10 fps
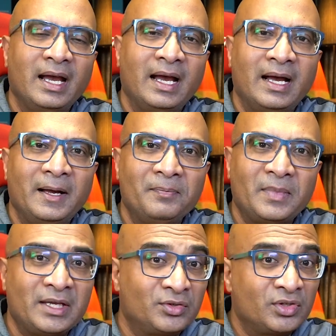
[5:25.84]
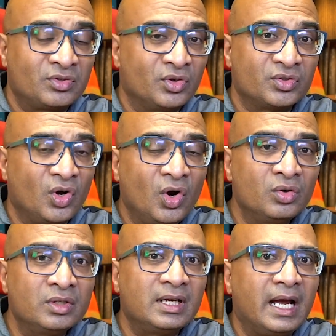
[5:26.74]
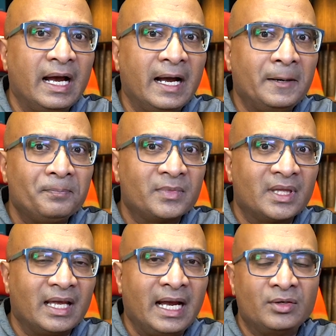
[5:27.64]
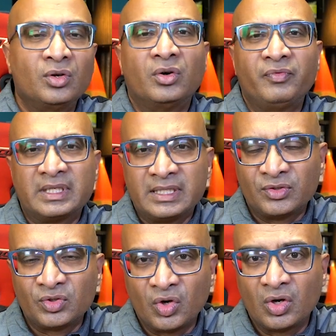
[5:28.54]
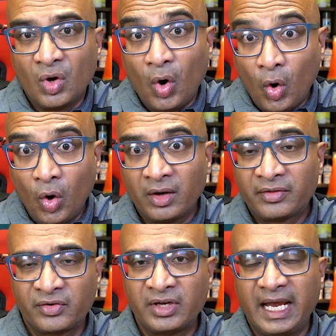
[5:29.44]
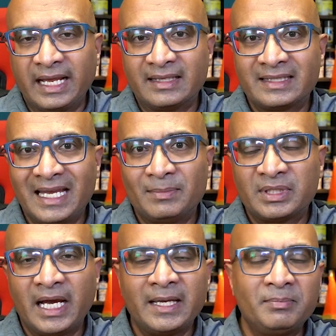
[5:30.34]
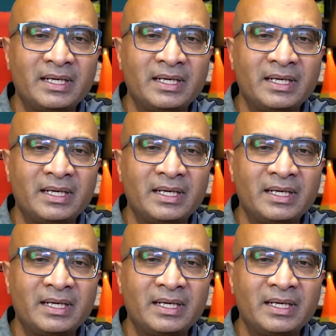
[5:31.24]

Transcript: I switch those on. I don't obviously switch on all 3 at the same time,